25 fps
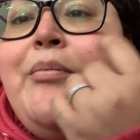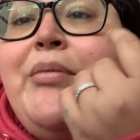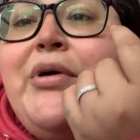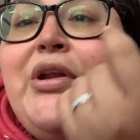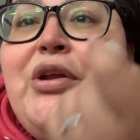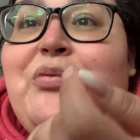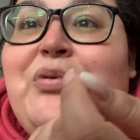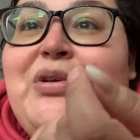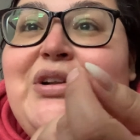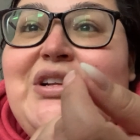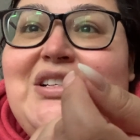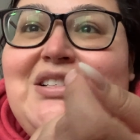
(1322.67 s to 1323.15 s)

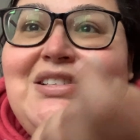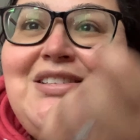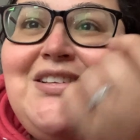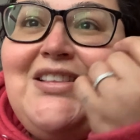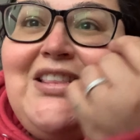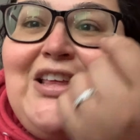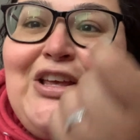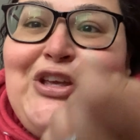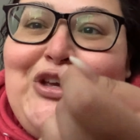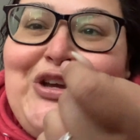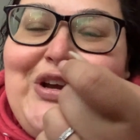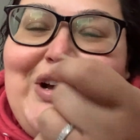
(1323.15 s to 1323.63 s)
I wanted to say
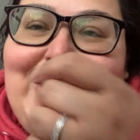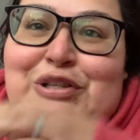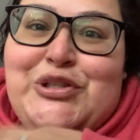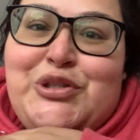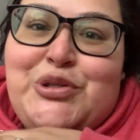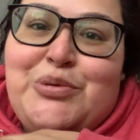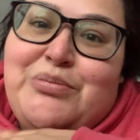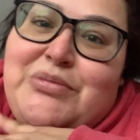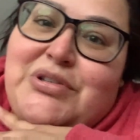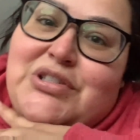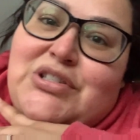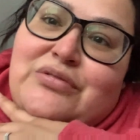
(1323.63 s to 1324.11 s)
thank you guys
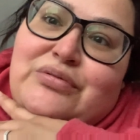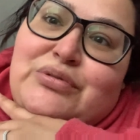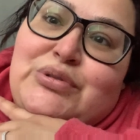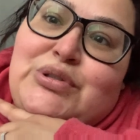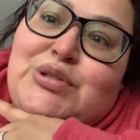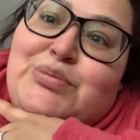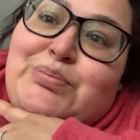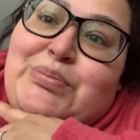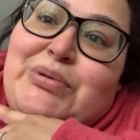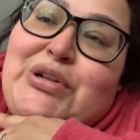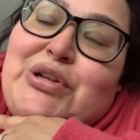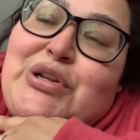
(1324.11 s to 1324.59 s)
so much for
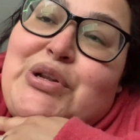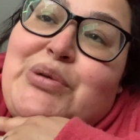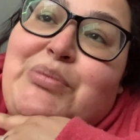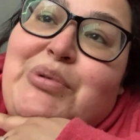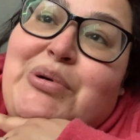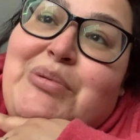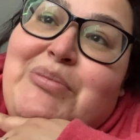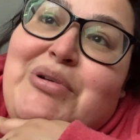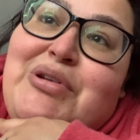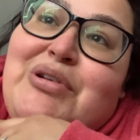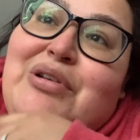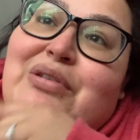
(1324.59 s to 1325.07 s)
spending a
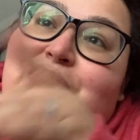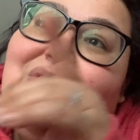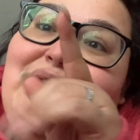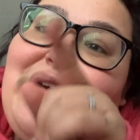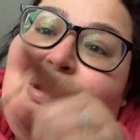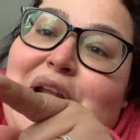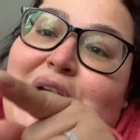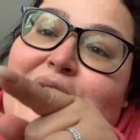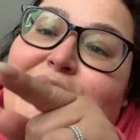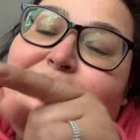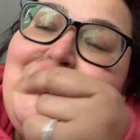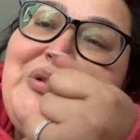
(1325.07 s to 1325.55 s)
moment of
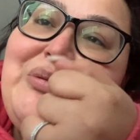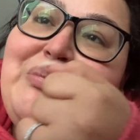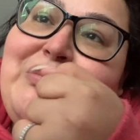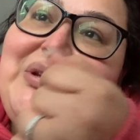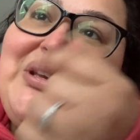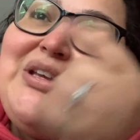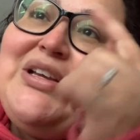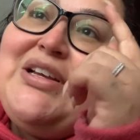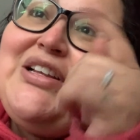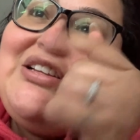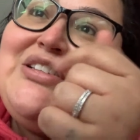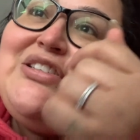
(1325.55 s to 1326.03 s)
your life with
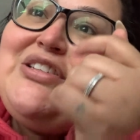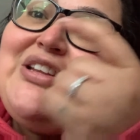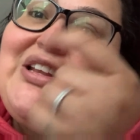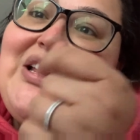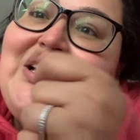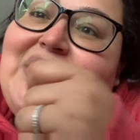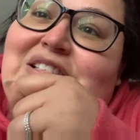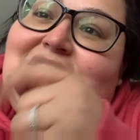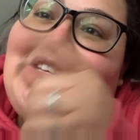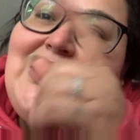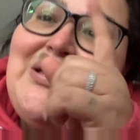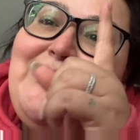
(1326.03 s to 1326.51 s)
me. Until
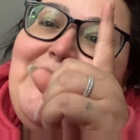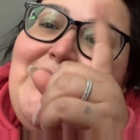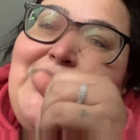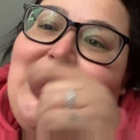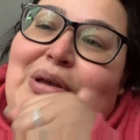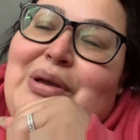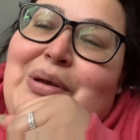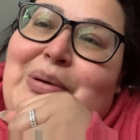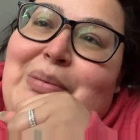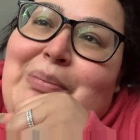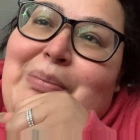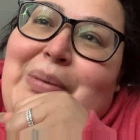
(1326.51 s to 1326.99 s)
next time.
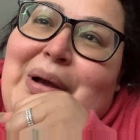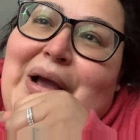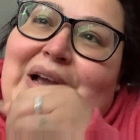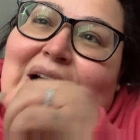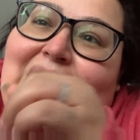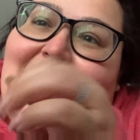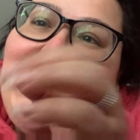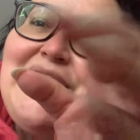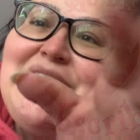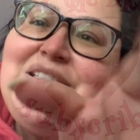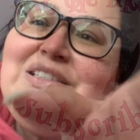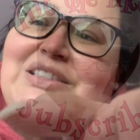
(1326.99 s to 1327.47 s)
Bye
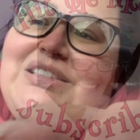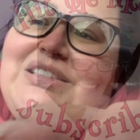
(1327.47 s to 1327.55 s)
guys.